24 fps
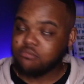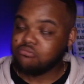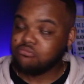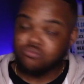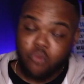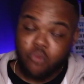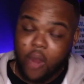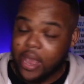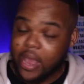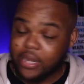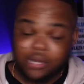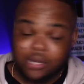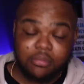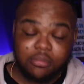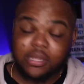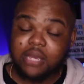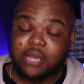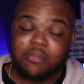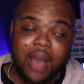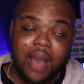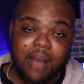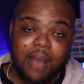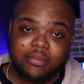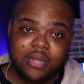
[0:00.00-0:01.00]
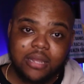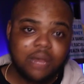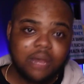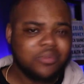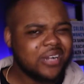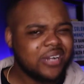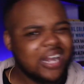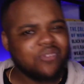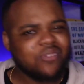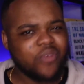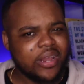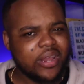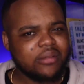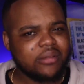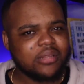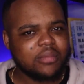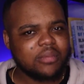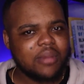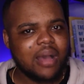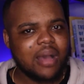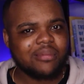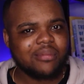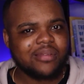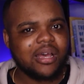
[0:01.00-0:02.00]
randomly popped up, well not randomly
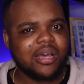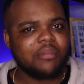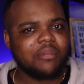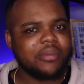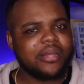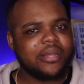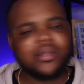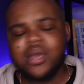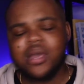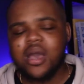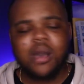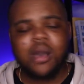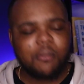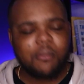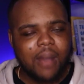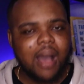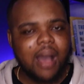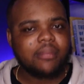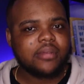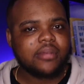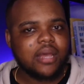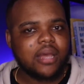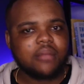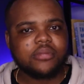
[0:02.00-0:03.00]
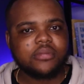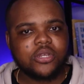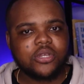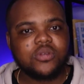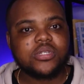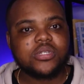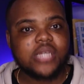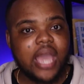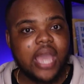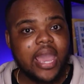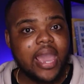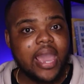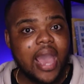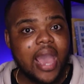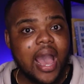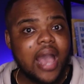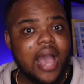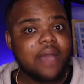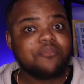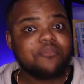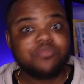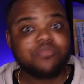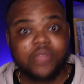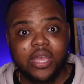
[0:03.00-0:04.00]
popped up, but popped up due to A
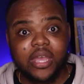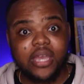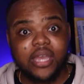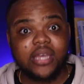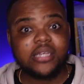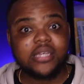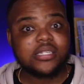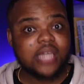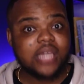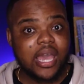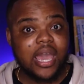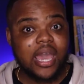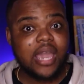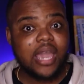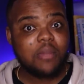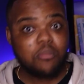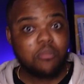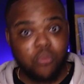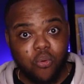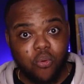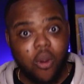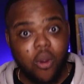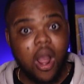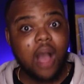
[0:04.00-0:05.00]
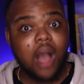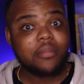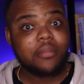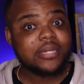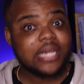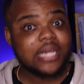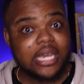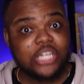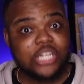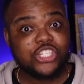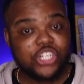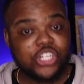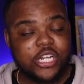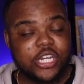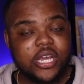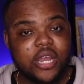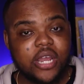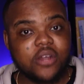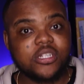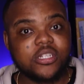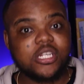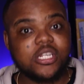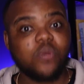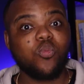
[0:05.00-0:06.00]
I is a prompt
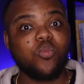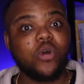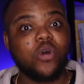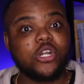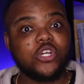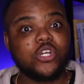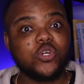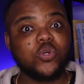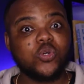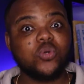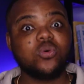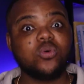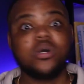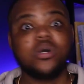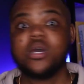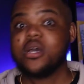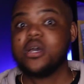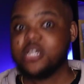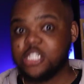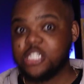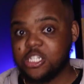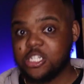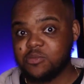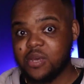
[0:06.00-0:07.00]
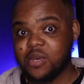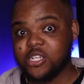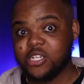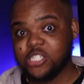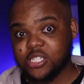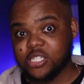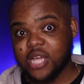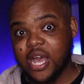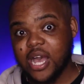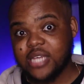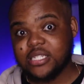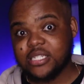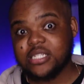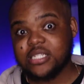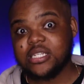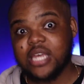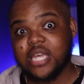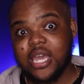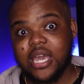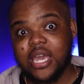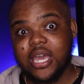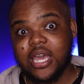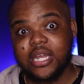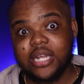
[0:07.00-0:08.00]
engineer, someone who specializes
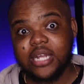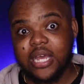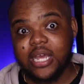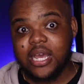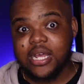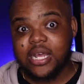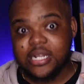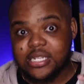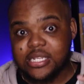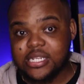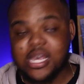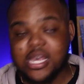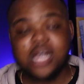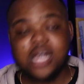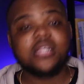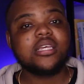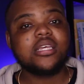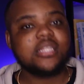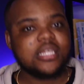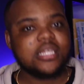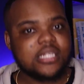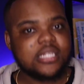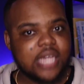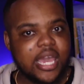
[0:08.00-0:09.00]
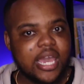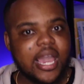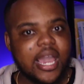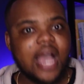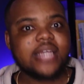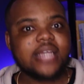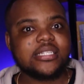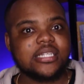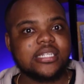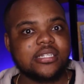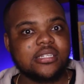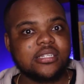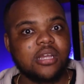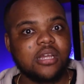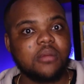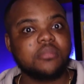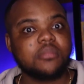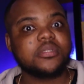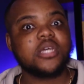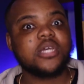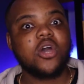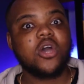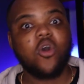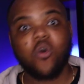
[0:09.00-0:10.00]
in telling these A I
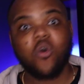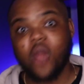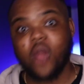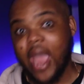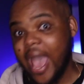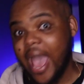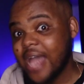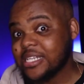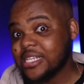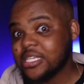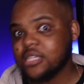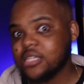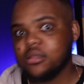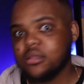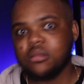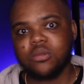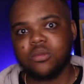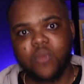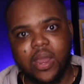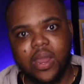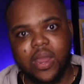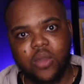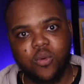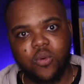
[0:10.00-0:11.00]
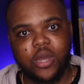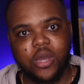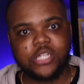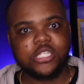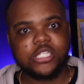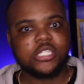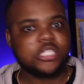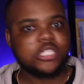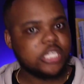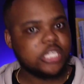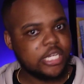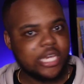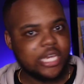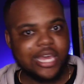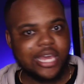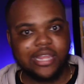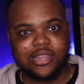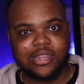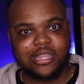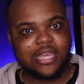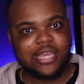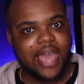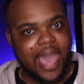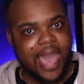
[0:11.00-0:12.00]
systems or asking them the right questions to
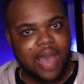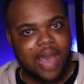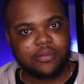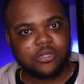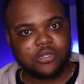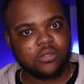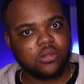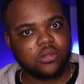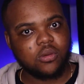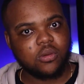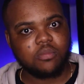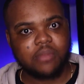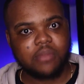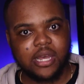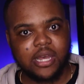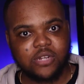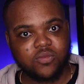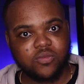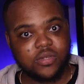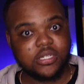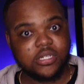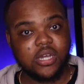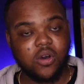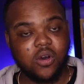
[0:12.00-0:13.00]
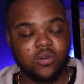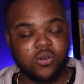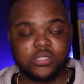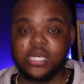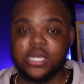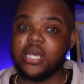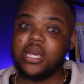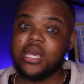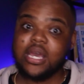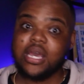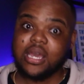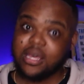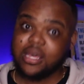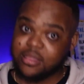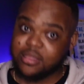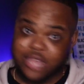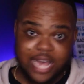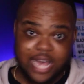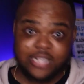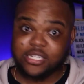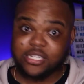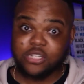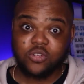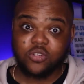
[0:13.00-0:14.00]
get the absolute best results.
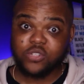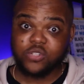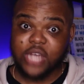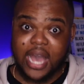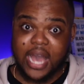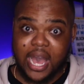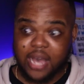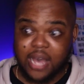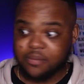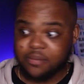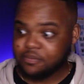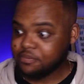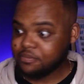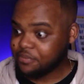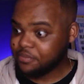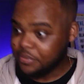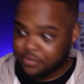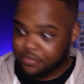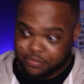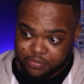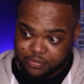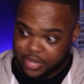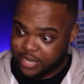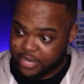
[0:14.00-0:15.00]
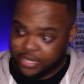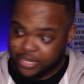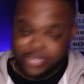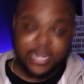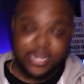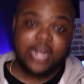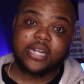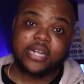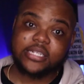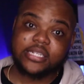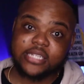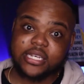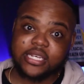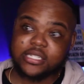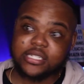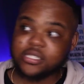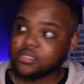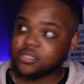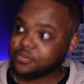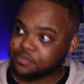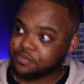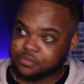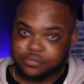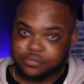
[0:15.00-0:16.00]
That's a new job that did not exist,